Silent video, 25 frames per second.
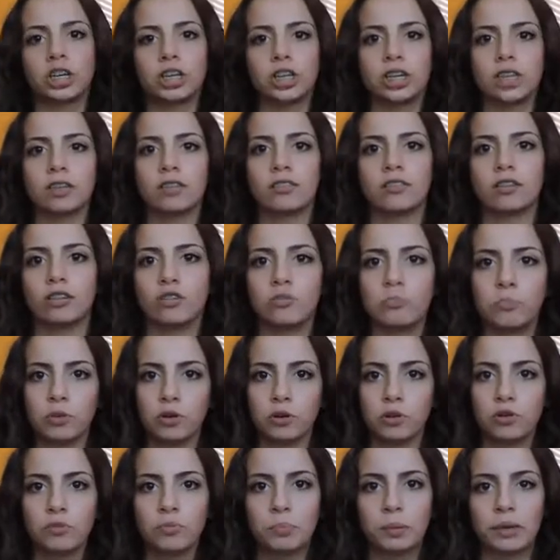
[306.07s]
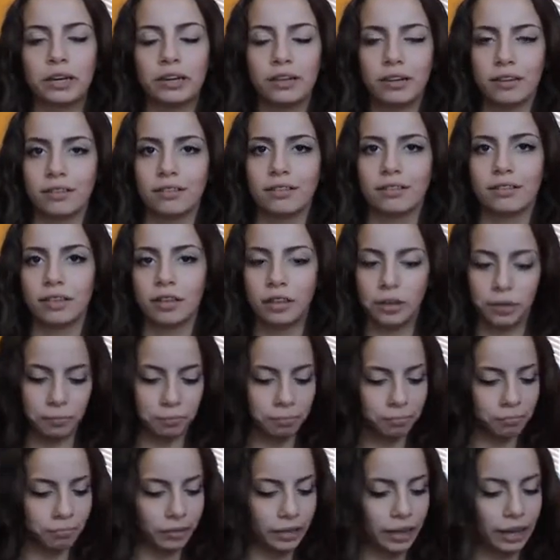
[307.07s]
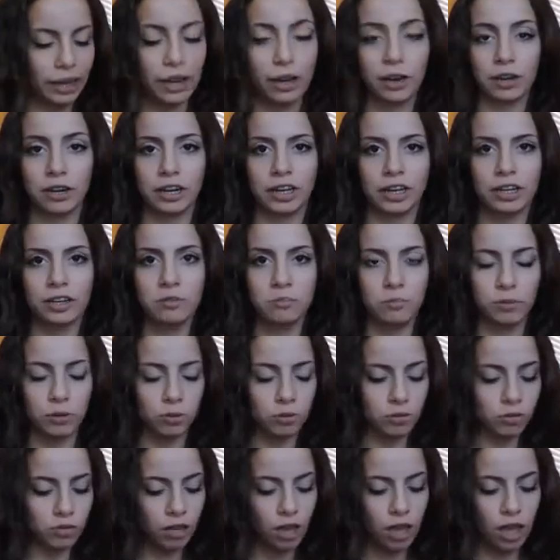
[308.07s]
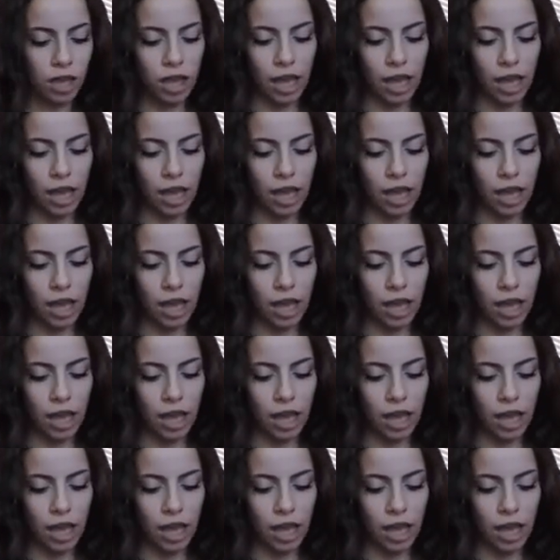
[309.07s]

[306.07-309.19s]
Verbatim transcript: jeans and his boots, because, you know, wearing his boots.